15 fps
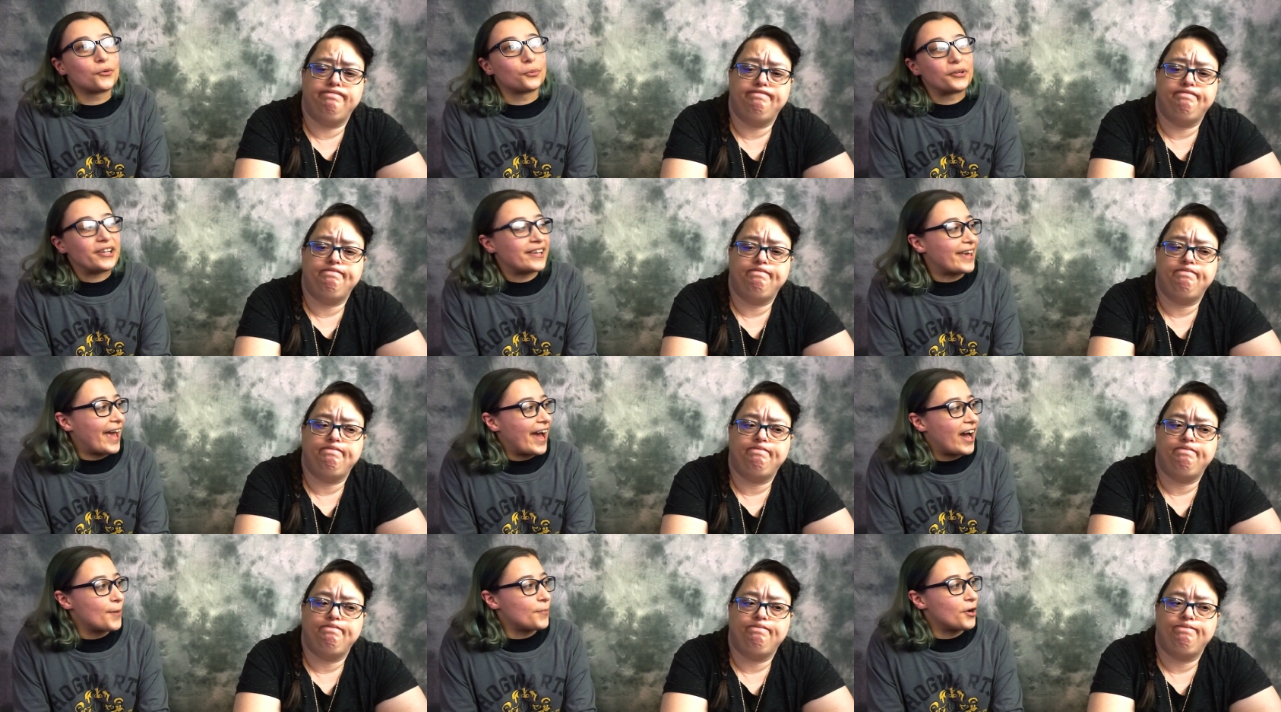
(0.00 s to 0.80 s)

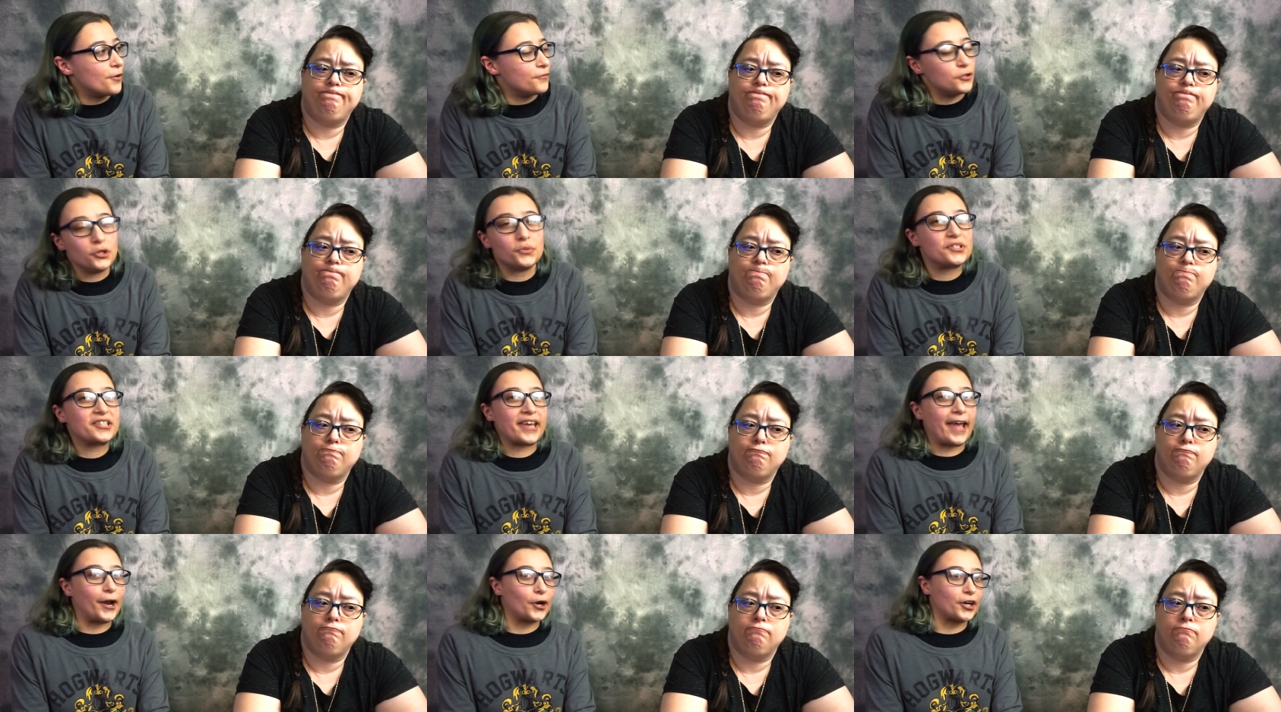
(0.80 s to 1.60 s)
Speaker 1: recap of Newt's
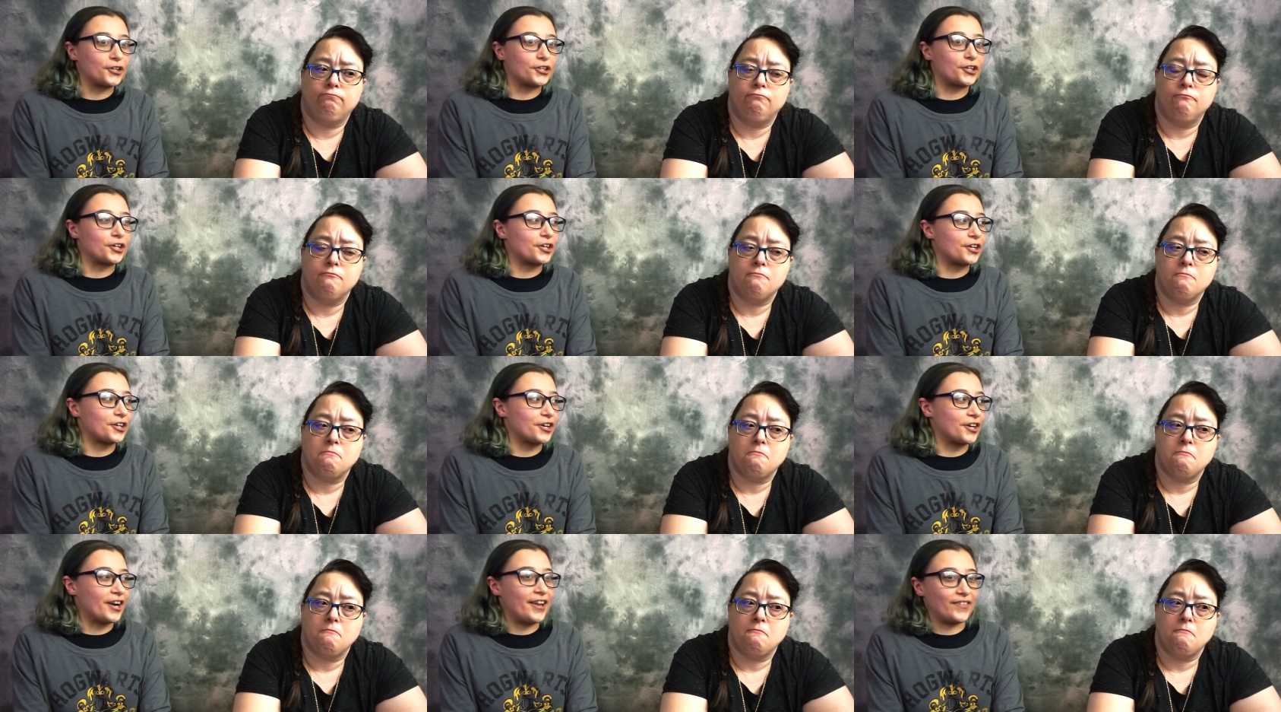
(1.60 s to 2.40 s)

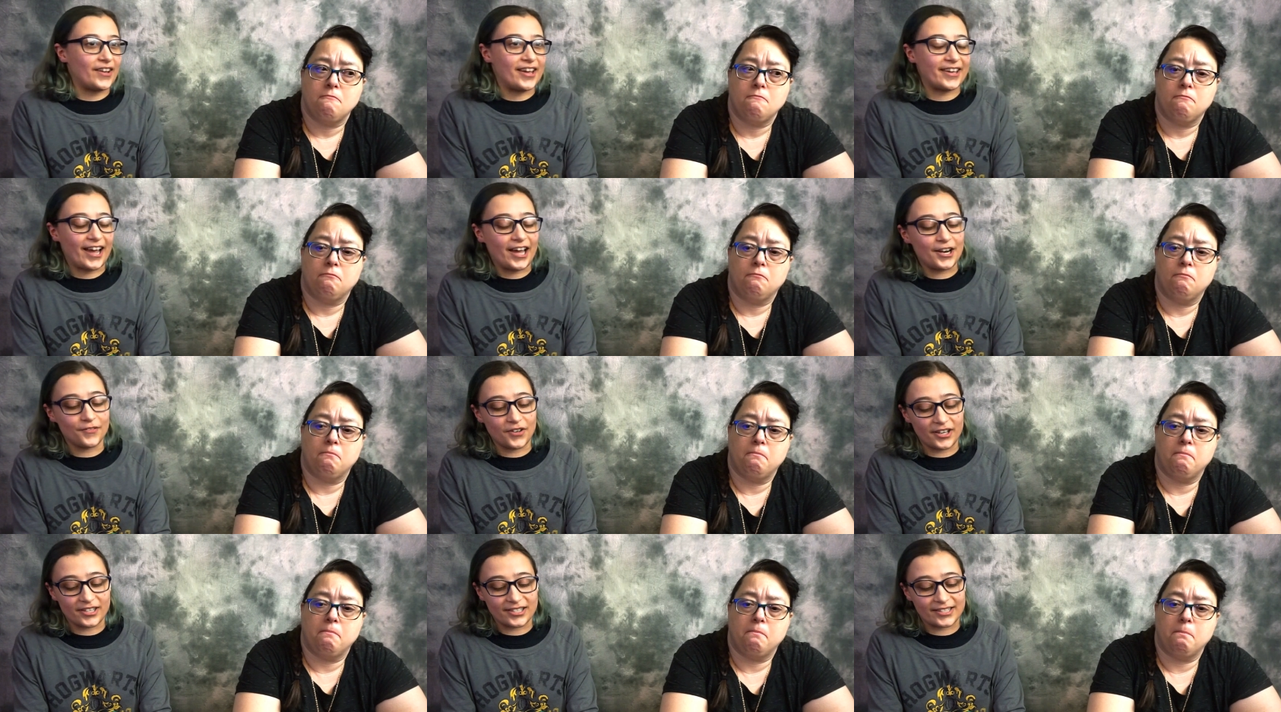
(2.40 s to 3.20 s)
character and like kind
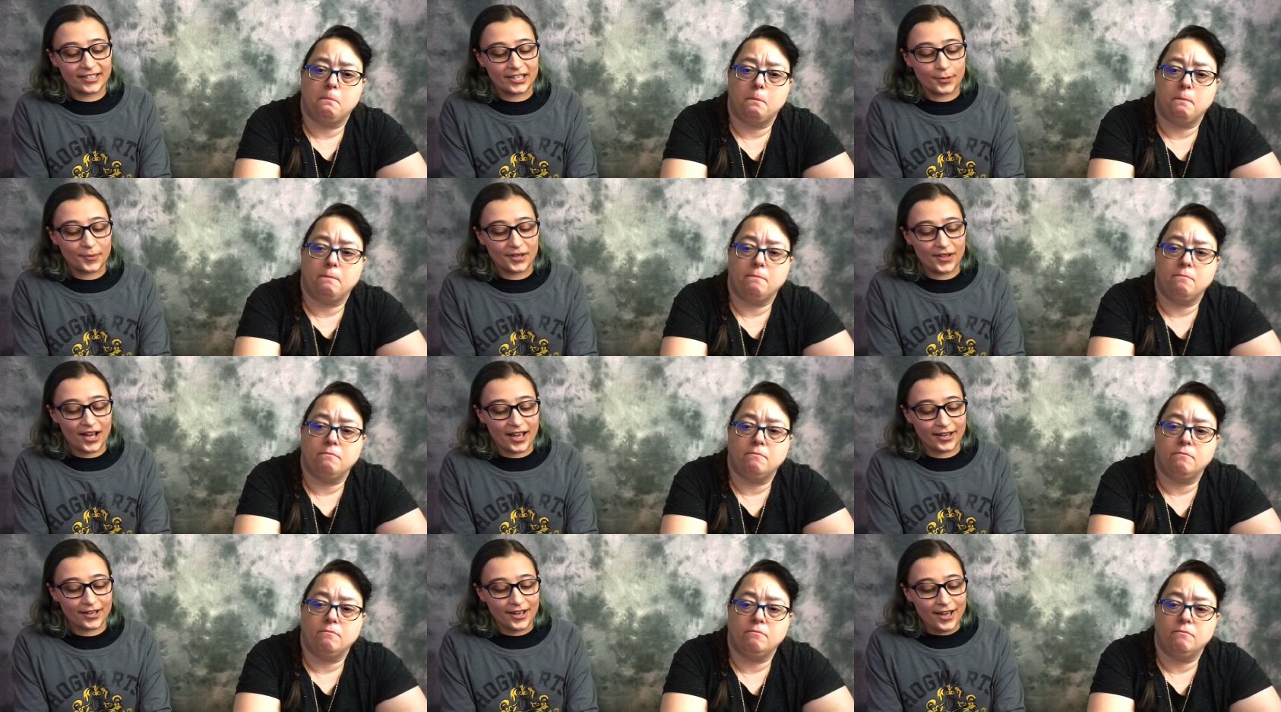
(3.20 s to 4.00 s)
of like a scene to be
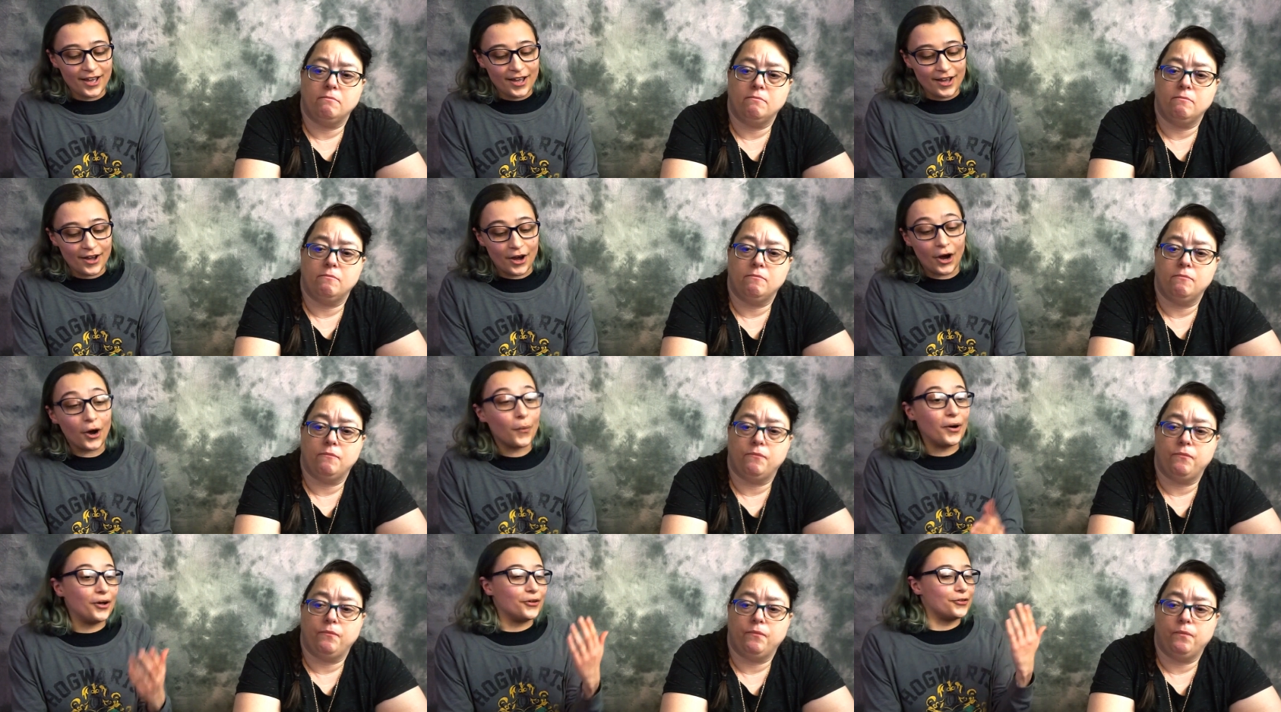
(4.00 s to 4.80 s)
like
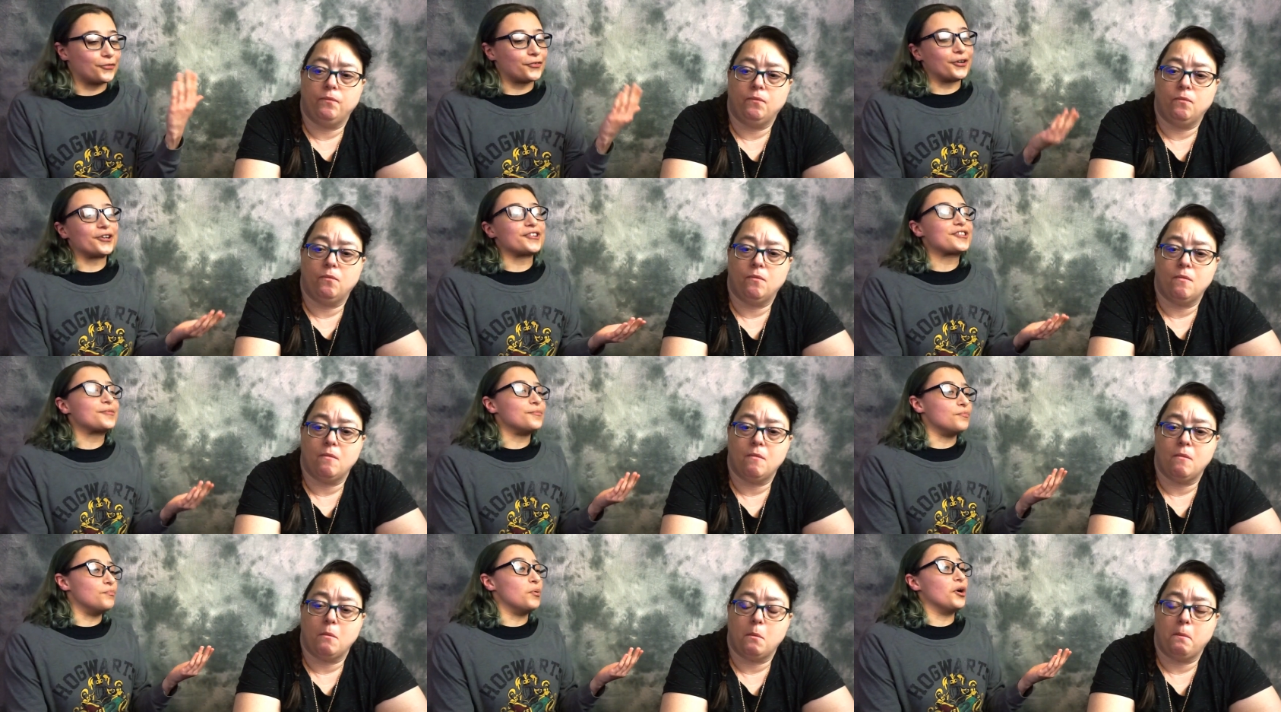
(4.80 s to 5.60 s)
Oh well, in the
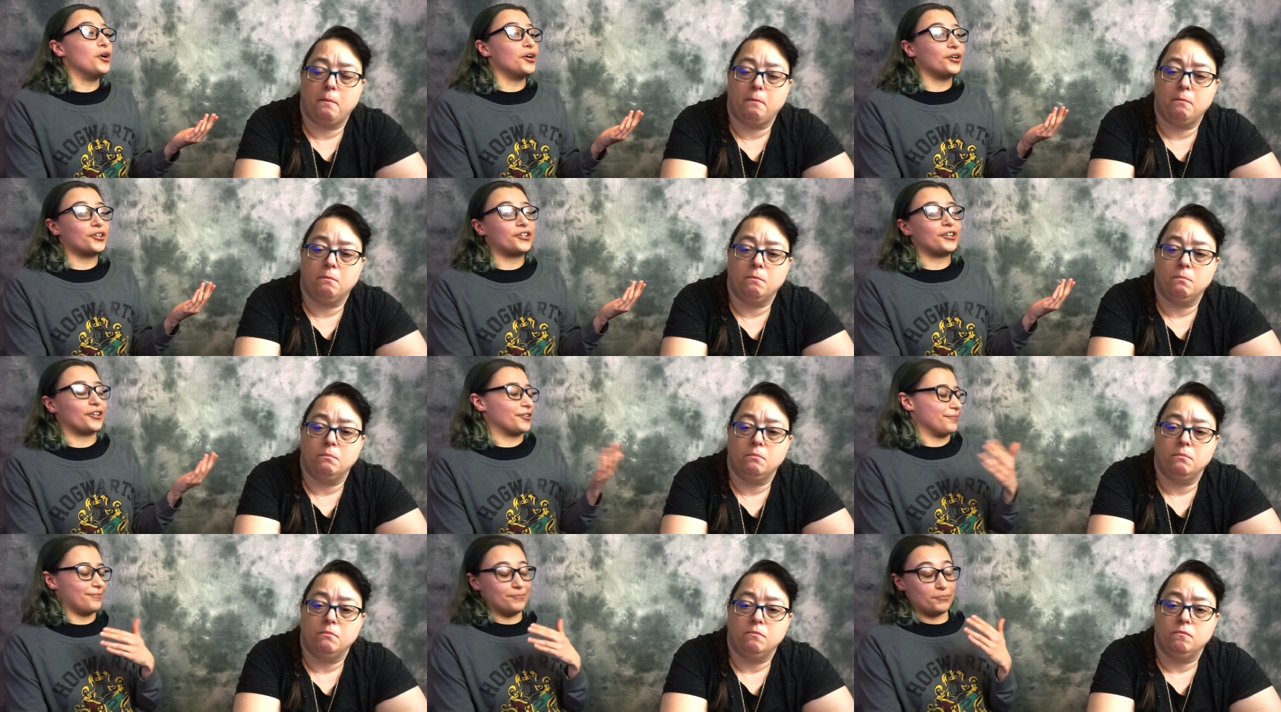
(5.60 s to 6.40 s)
first book
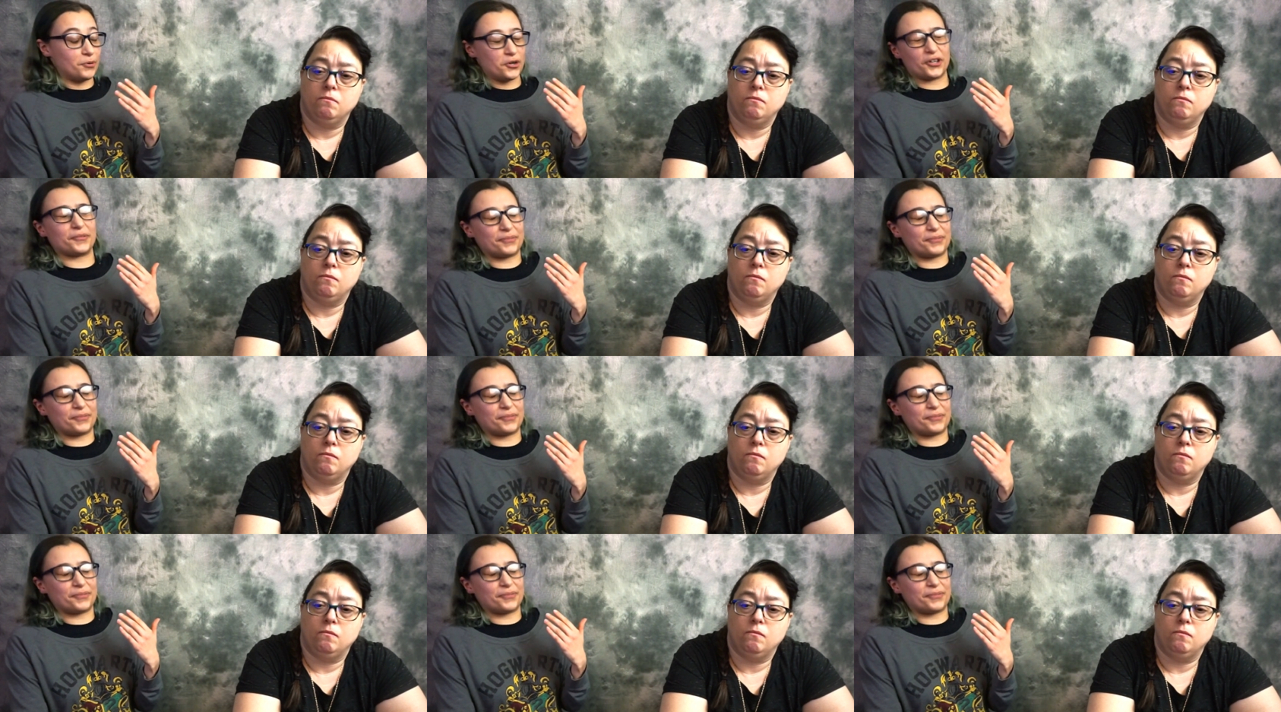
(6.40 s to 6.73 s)
or book